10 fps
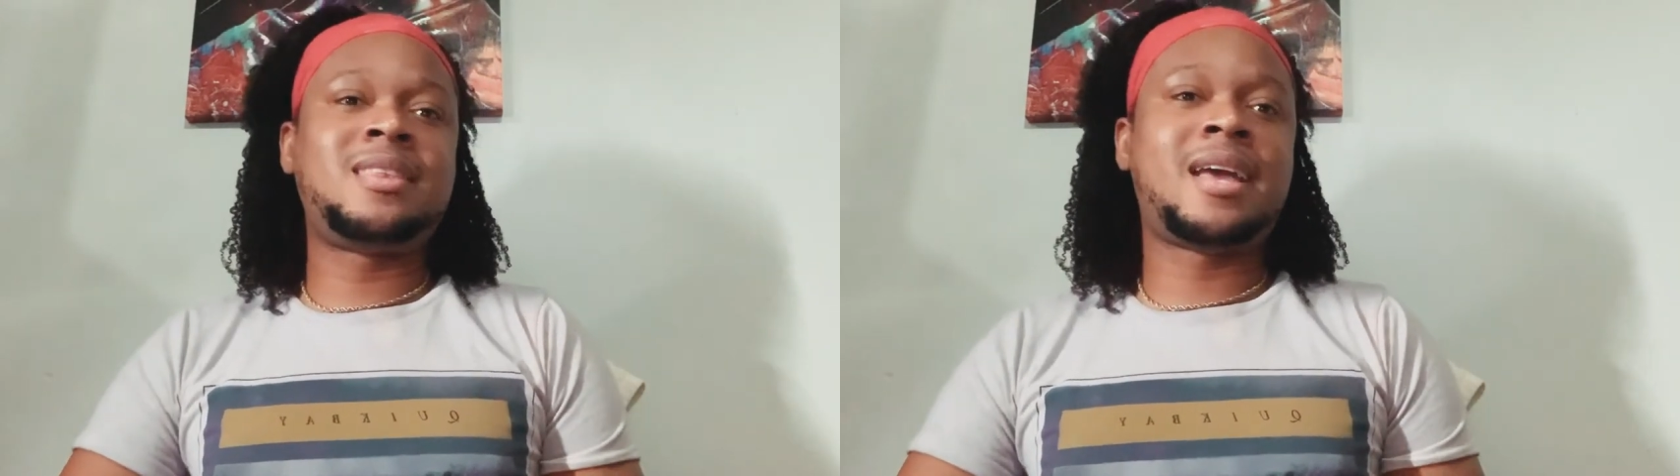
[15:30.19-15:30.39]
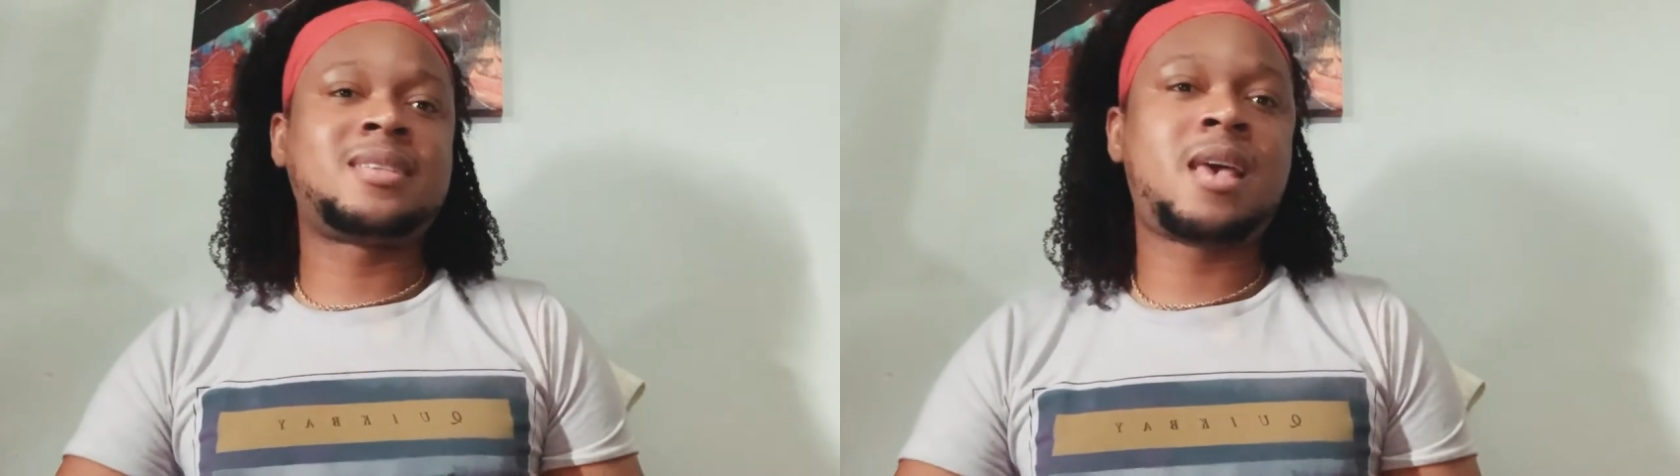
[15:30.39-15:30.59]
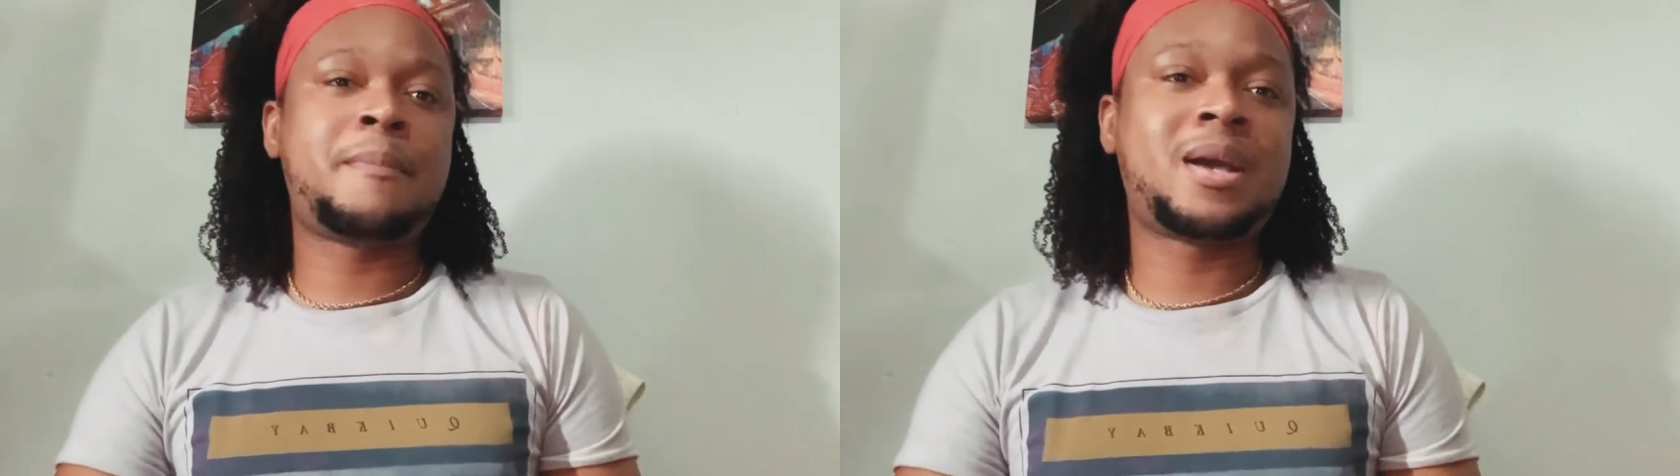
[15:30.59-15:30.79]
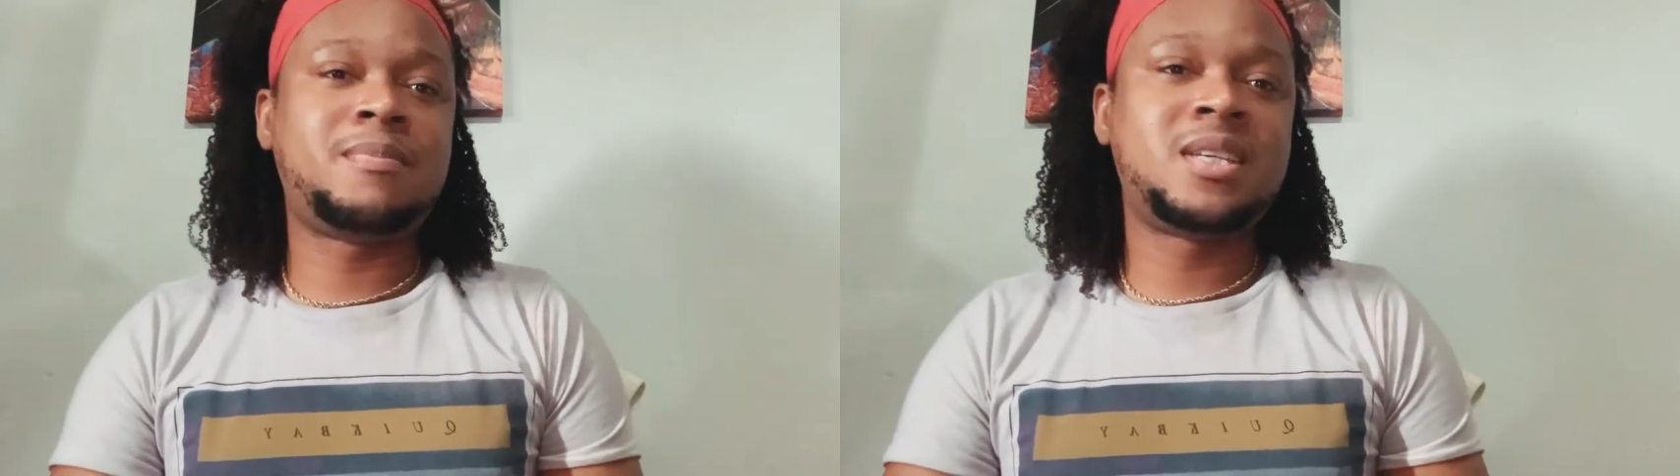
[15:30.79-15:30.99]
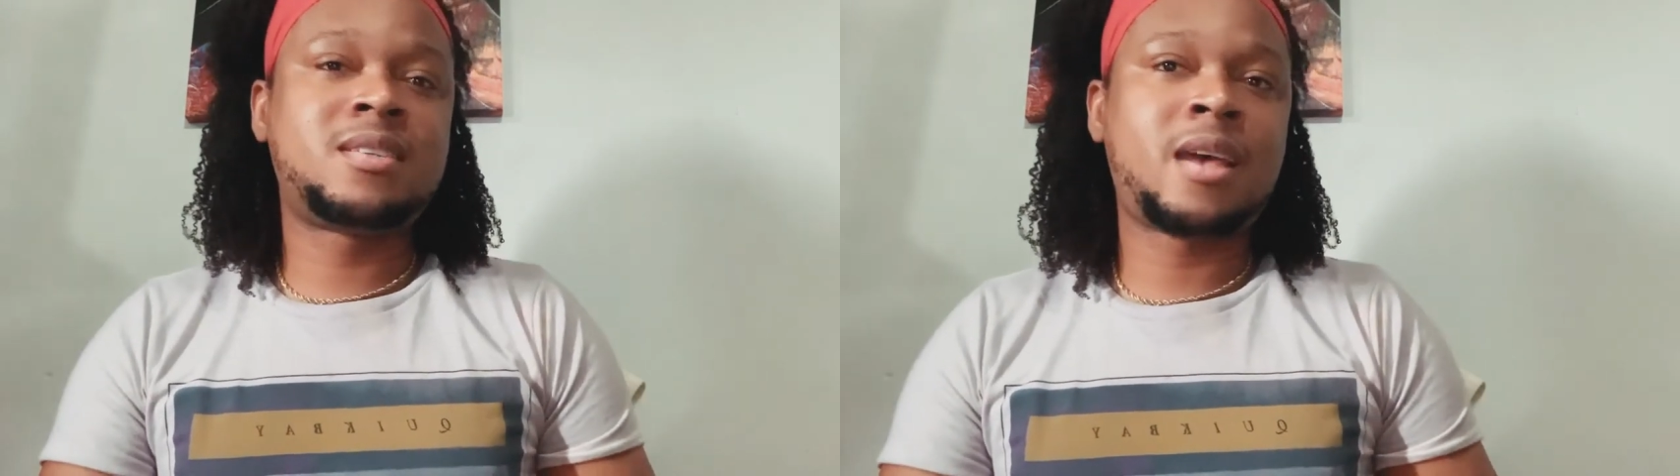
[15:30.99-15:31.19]
next I pick up
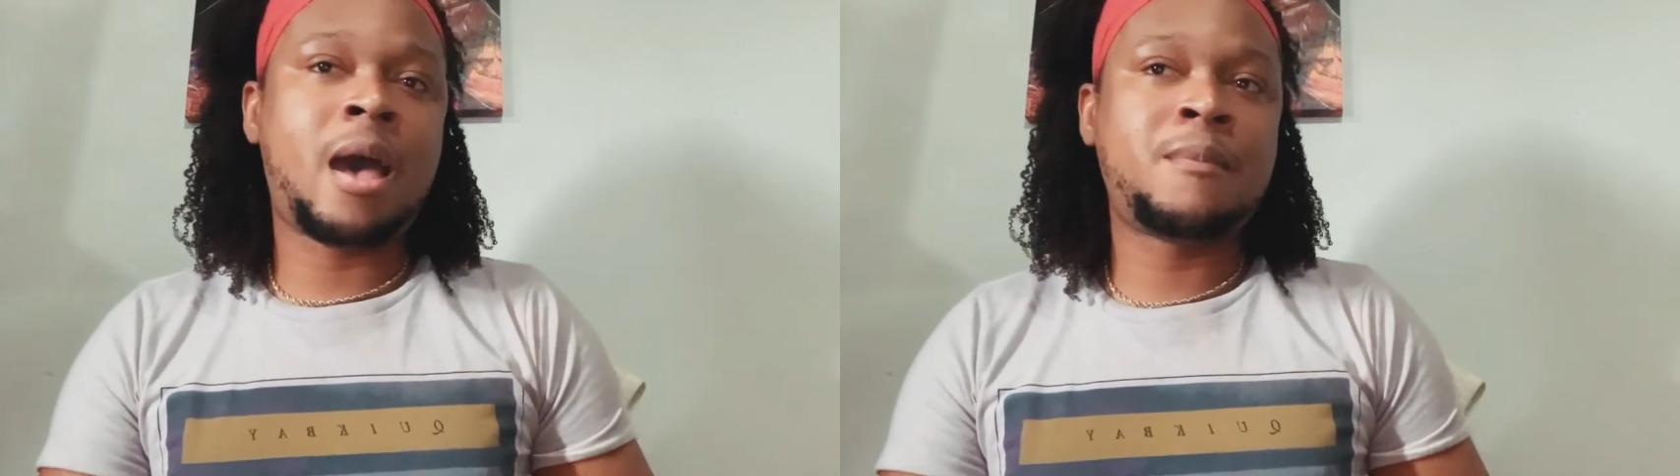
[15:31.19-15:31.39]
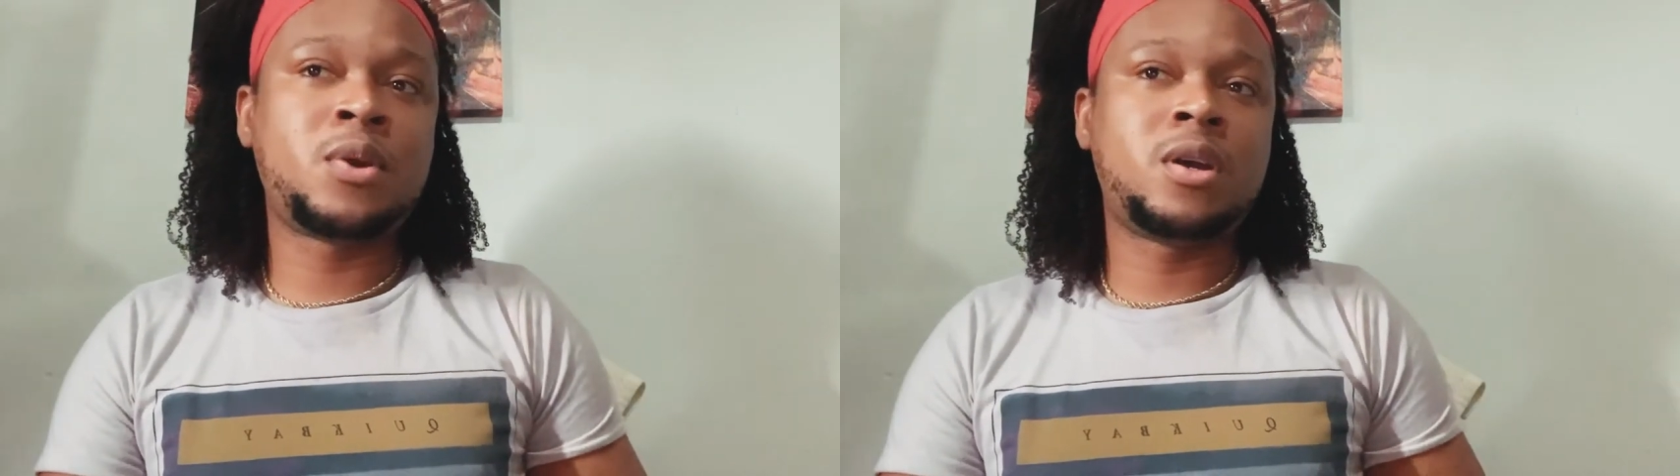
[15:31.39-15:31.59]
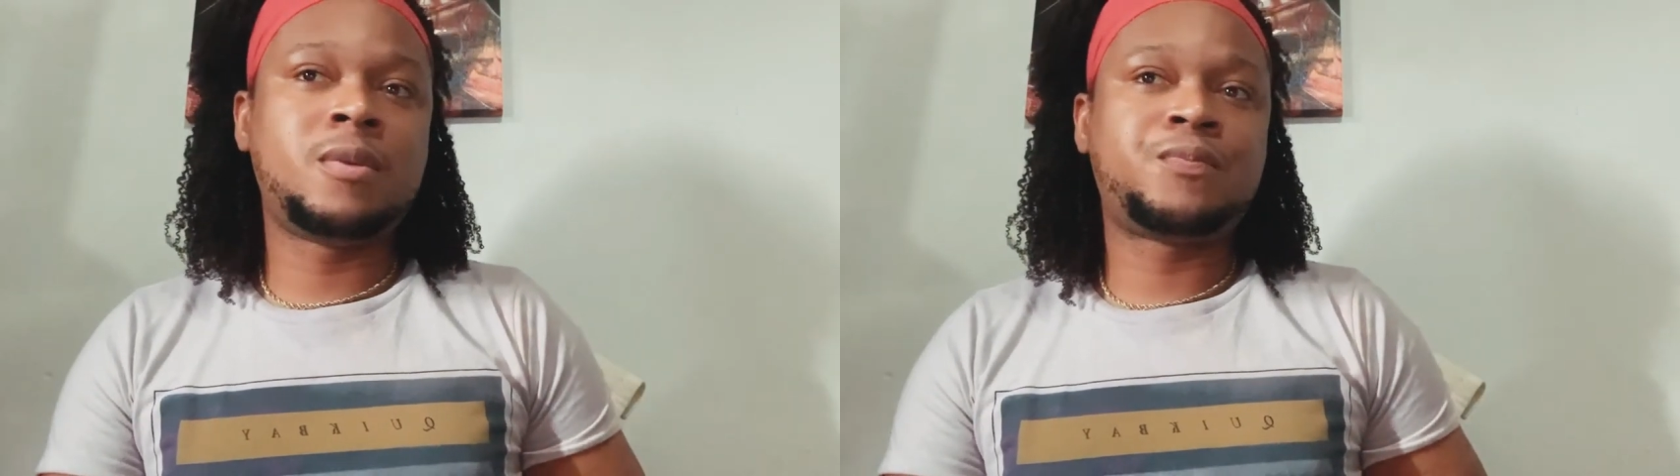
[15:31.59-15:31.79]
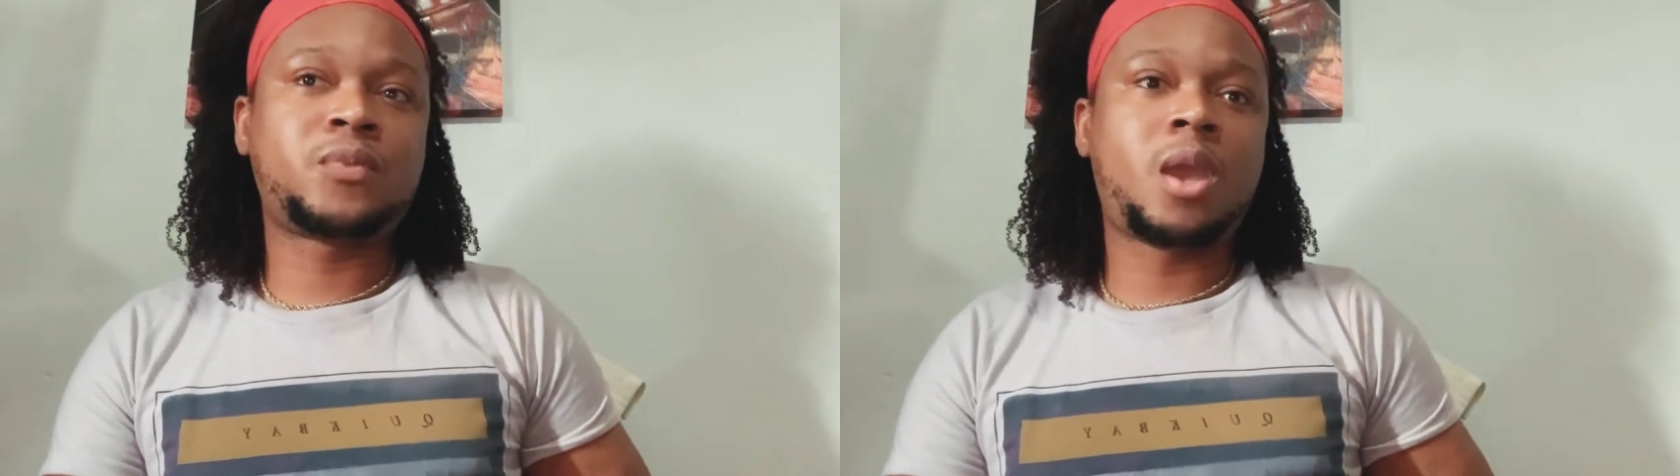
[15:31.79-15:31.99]
this camera.